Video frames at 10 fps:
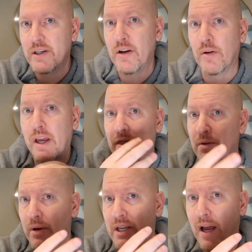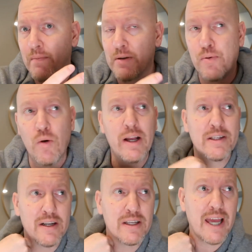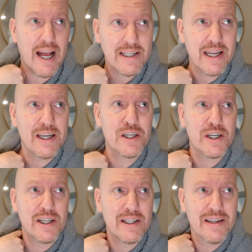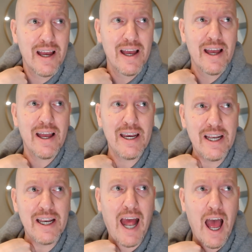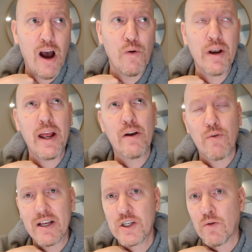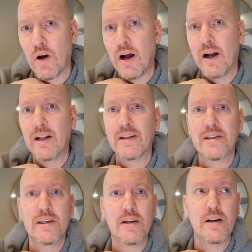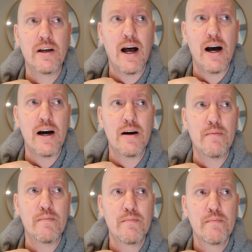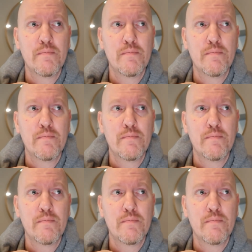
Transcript: You know, you get three times the points on gas stations, eating out and restaurants um,